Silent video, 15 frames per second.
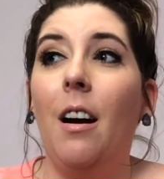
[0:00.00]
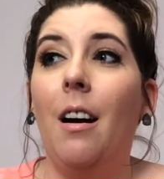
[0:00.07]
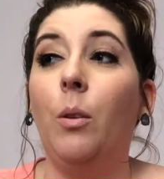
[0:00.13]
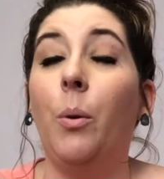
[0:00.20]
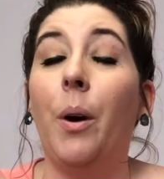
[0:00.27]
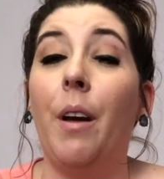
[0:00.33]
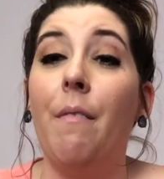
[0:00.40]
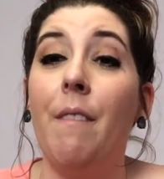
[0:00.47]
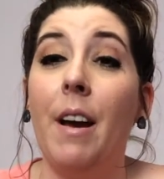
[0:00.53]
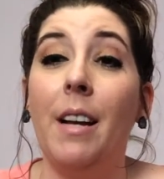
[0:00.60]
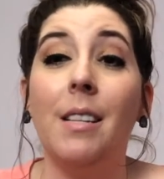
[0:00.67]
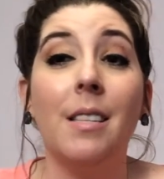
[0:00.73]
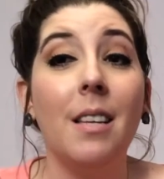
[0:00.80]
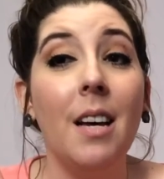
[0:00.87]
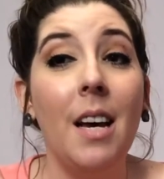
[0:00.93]
Lori
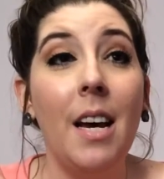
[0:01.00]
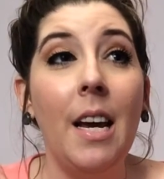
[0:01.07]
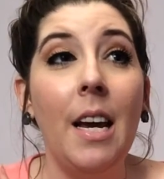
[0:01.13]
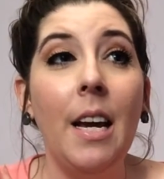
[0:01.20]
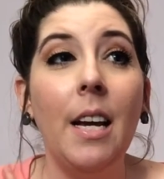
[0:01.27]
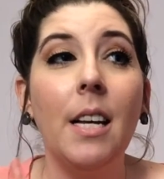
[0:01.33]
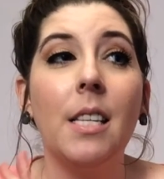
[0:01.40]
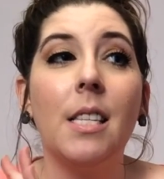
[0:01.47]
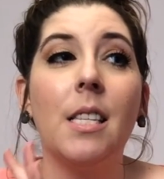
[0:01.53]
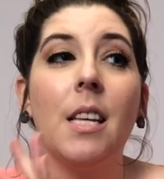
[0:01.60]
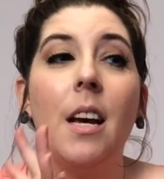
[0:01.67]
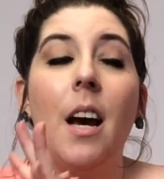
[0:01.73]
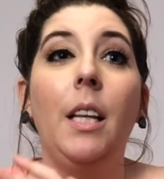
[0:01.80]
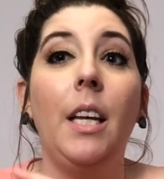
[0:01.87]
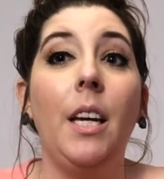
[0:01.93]
Fikes Likes,
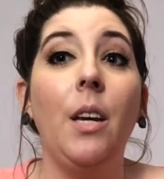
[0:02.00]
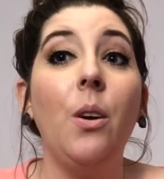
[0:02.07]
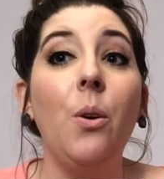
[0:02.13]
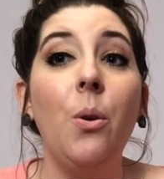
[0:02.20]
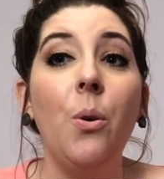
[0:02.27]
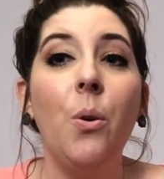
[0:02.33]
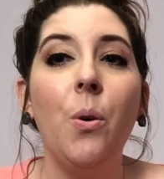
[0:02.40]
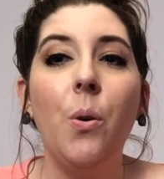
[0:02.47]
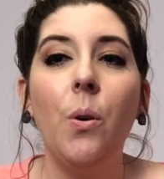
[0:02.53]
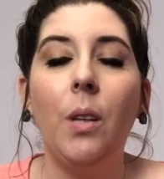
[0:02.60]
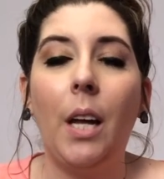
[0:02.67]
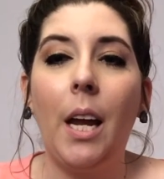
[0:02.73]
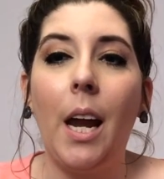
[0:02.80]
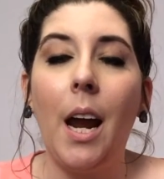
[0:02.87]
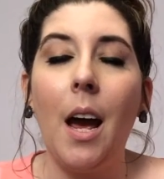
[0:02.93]
Lily Yu,
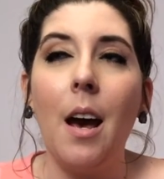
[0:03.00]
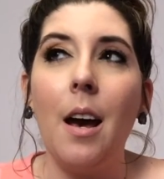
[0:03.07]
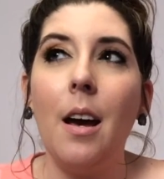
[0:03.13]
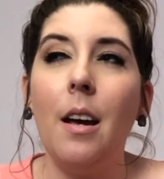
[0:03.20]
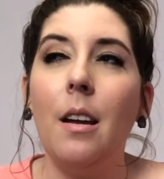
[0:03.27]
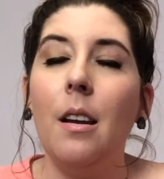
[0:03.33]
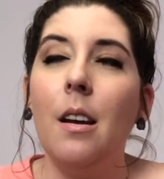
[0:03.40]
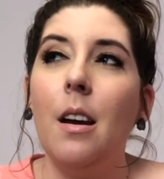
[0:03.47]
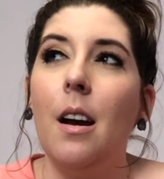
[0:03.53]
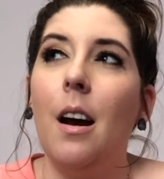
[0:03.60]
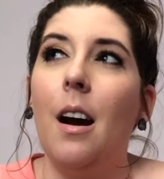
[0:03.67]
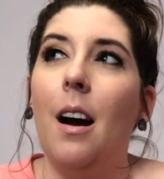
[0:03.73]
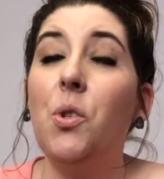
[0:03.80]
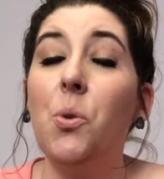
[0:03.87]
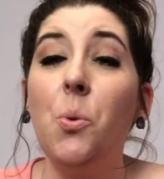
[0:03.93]
Leanne,
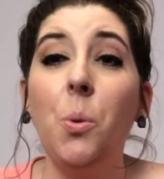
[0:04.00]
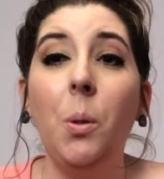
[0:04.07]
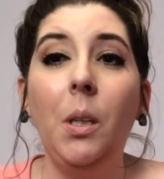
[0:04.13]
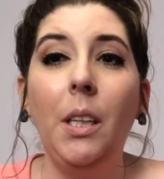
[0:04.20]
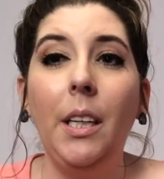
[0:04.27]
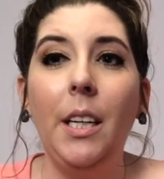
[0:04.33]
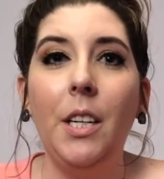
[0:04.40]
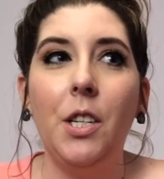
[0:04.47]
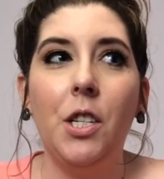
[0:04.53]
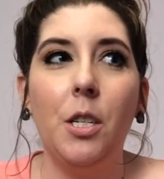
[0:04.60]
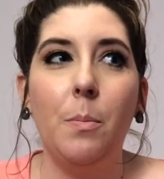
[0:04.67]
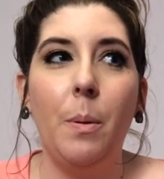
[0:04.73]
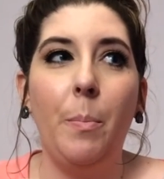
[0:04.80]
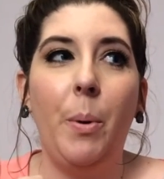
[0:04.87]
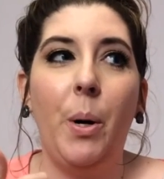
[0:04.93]
Julie, she's
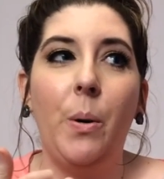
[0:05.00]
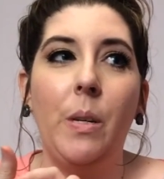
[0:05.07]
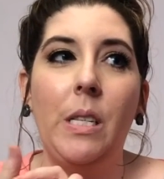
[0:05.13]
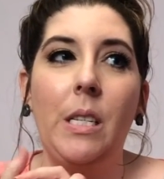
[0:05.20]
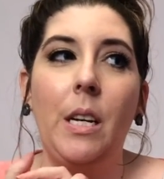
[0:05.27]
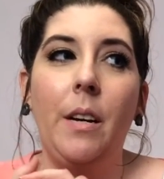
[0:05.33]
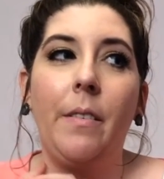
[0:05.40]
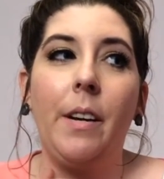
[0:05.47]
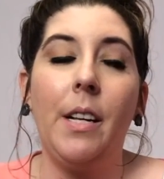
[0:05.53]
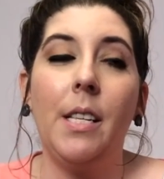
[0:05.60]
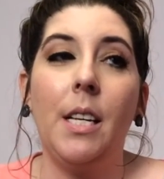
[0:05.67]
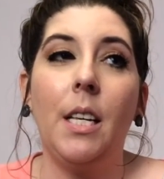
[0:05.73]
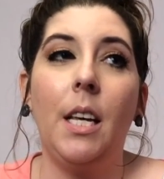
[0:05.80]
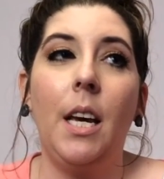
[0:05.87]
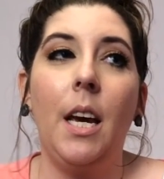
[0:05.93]
been posting
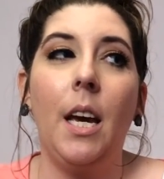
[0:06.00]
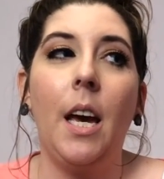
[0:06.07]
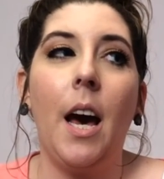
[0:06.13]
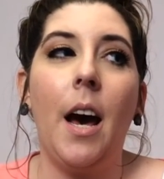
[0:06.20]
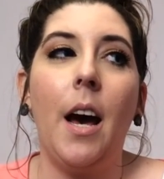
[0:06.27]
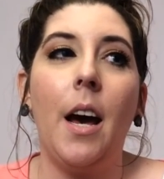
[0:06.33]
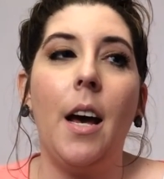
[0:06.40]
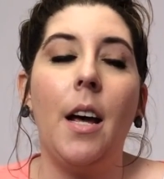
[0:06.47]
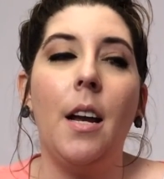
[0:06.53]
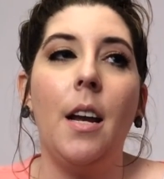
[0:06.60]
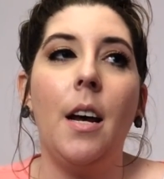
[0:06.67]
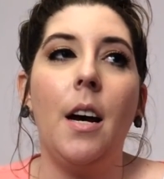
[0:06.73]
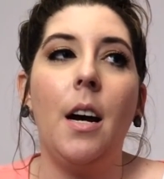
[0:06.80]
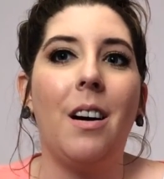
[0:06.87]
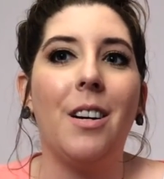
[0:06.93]
recently again.
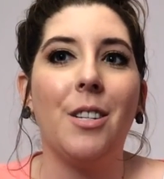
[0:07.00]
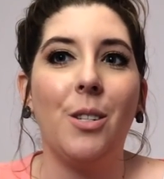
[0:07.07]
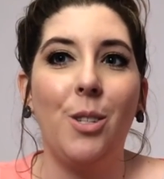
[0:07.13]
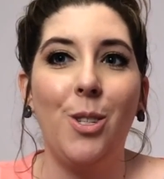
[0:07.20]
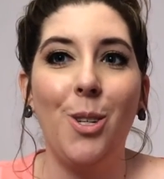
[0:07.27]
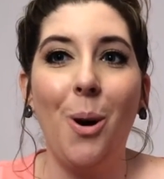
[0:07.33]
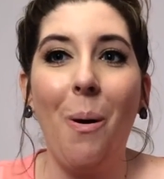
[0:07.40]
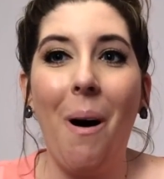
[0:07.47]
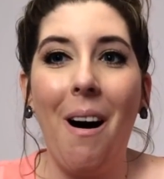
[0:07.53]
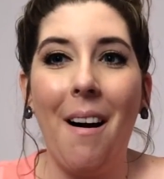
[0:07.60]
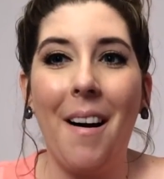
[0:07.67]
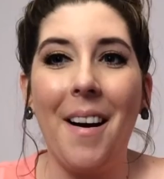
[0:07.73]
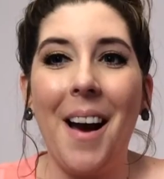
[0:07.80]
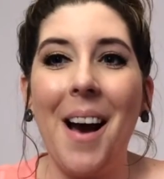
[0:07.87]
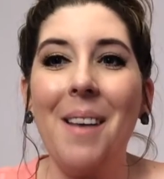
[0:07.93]
Gosh, it's so
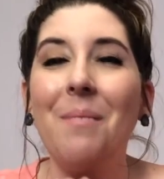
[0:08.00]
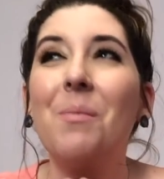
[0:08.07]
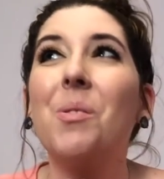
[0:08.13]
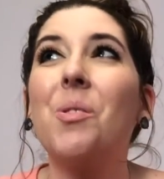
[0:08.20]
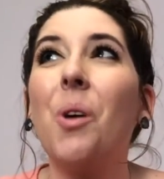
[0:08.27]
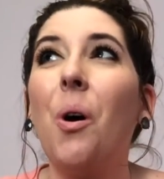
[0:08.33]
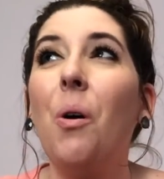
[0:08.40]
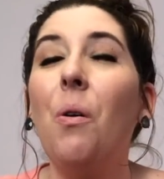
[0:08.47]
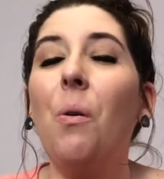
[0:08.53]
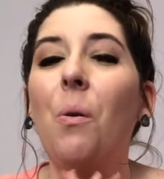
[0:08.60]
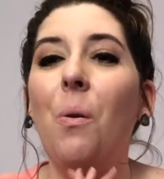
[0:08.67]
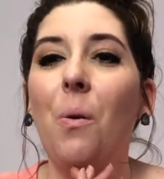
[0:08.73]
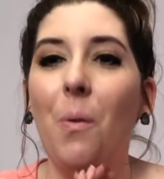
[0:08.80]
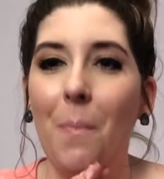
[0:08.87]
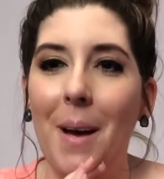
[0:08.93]
hard. I have
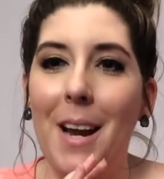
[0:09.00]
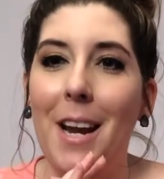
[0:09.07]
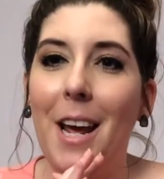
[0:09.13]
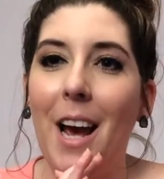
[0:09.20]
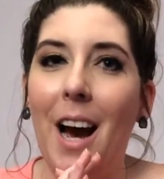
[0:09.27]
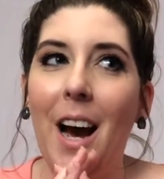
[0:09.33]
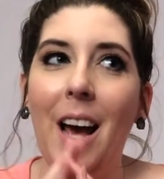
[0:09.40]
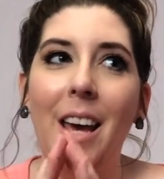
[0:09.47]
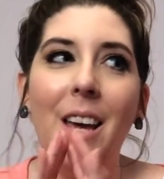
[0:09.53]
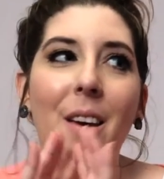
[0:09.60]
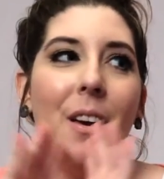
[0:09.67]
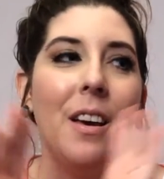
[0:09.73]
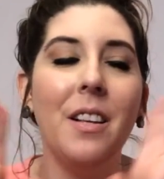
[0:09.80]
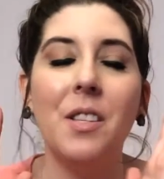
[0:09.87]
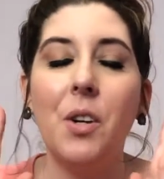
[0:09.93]
so many.
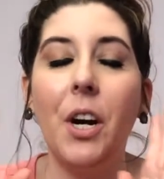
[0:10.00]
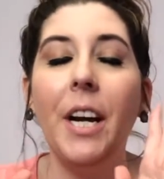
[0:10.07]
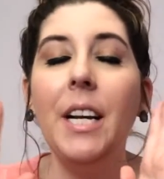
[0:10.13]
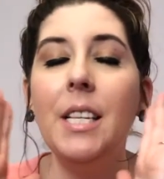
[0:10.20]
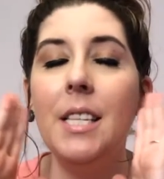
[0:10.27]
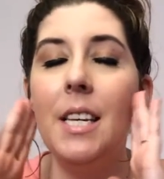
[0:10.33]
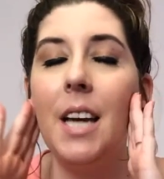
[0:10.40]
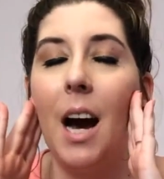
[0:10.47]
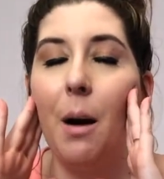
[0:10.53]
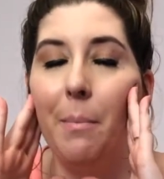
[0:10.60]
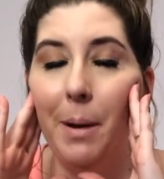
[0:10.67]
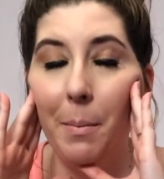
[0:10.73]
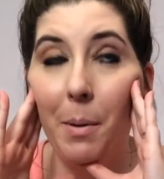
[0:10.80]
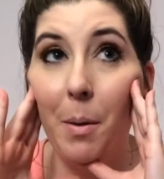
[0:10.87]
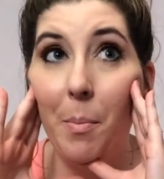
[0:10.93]
It's crazy how
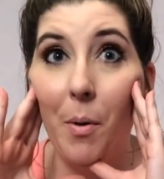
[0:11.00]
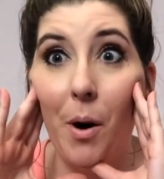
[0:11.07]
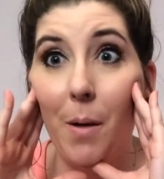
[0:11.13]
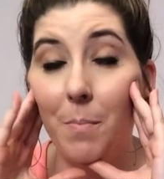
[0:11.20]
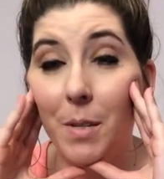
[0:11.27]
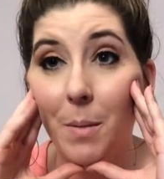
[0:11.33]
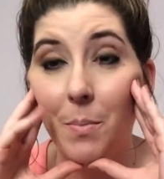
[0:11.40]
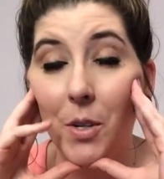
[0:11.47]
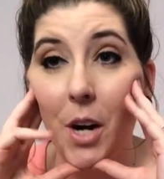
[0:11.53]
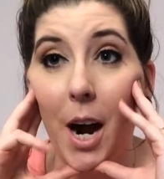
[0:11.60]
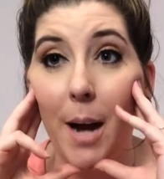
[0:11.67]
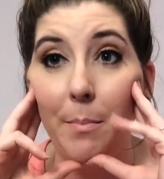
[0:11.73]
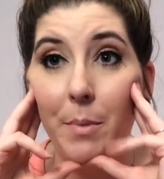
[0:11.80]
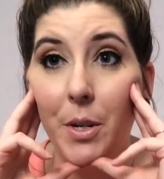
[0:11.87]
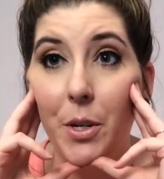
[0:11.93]
many people I'm
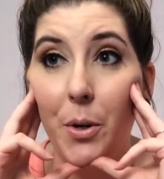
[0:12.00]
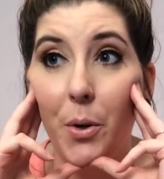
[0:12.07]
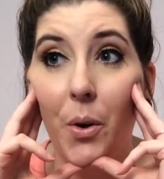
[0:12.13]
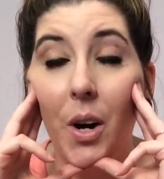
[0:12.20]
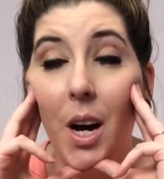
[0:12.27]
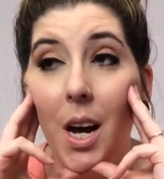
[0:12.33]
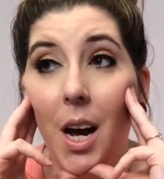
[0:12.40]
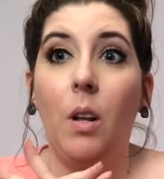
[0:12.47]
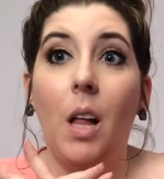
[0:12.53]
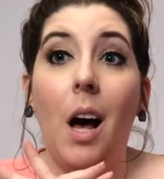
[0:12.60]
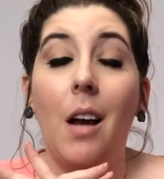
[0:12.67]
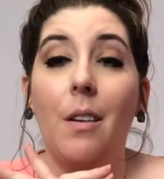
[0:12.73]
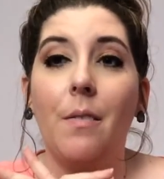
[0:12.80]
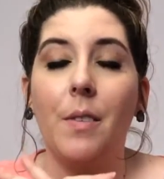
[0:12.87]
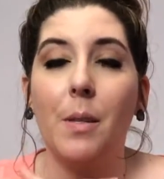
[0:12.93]
subscribed to. A
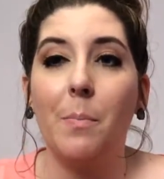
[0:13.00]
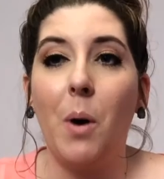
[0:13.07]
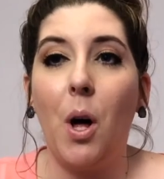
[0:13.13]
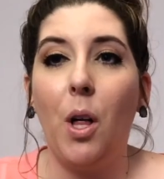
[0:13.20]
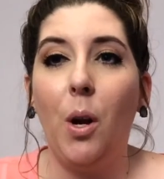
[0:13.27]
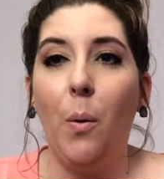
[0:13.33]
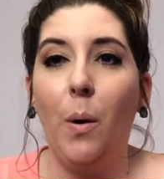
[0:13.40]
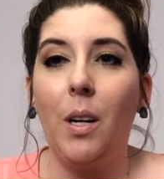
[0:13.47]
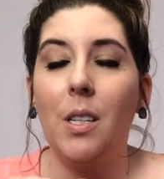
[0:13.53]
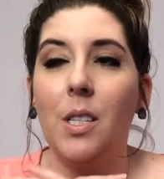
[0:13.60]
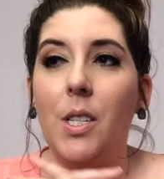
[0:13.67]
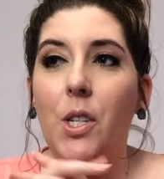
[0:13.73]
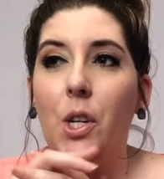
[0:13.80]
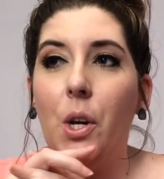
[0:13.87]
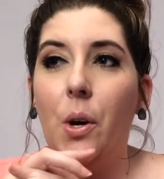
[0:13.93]
lot of smaller
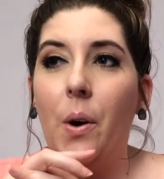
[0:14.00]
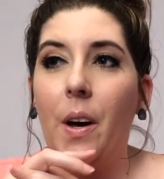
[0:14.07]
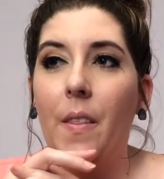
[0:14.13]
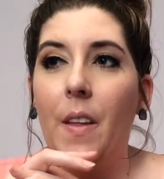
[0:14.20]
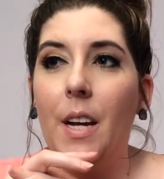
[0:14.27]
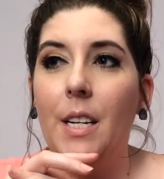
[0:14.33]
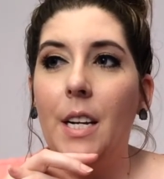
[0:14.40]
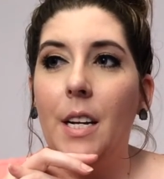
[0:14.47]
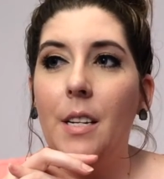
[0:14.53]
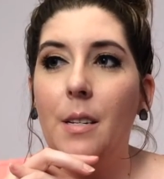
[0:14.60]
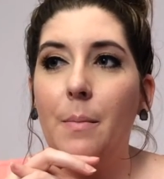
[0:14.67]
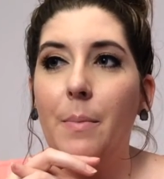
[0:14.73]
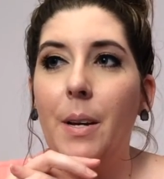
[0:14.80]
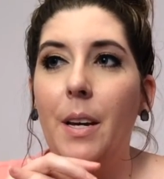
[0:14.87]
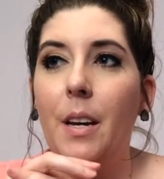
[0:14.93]
ones too, and they tend
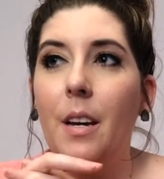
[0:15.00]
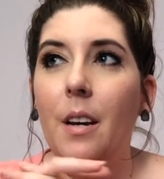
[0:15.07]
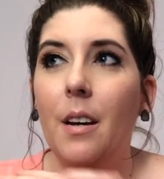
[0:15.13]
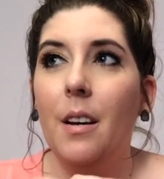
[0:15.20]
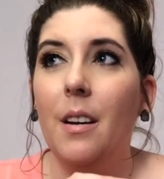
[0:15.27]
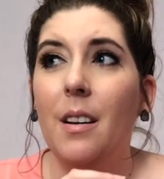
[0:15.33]
to be